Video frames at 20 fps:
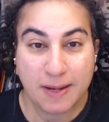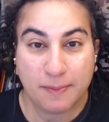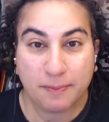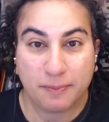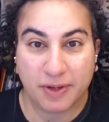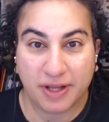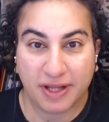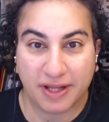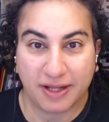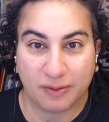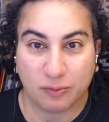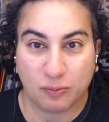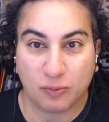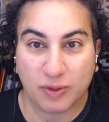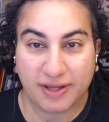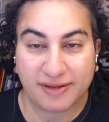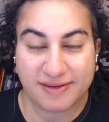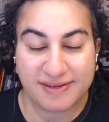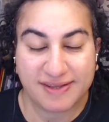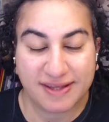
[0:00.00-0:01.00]
but
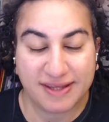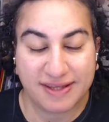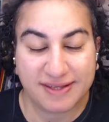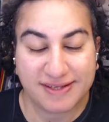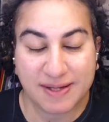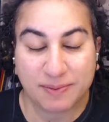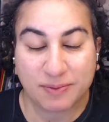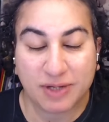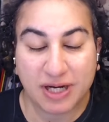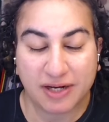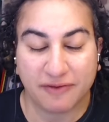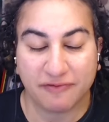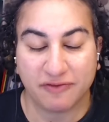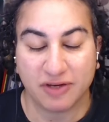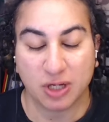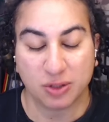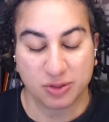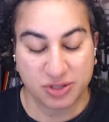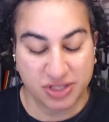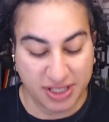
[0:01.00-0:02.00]
with some kind of
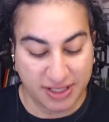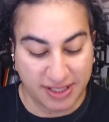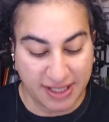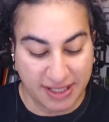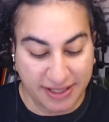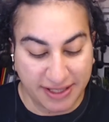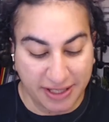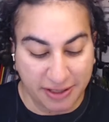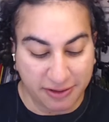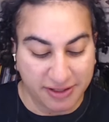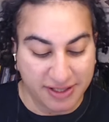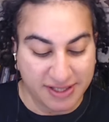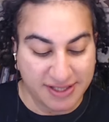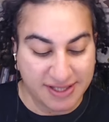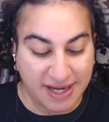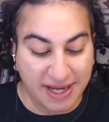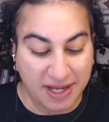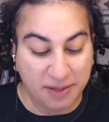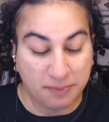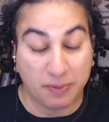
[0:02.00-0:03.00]
notion that there is
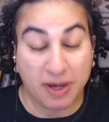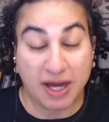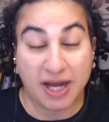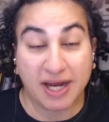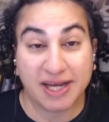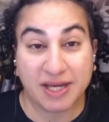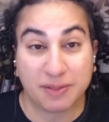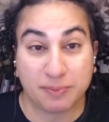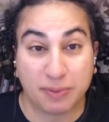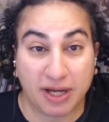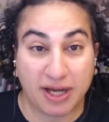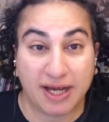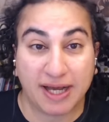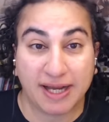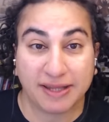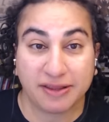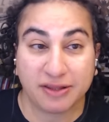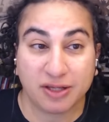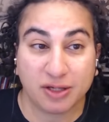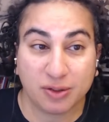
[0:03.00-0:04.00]
a mind
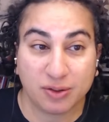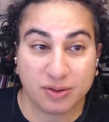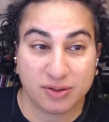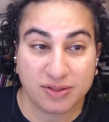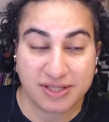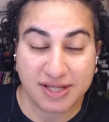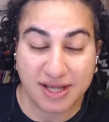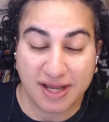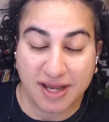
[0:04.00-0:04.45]
behind those.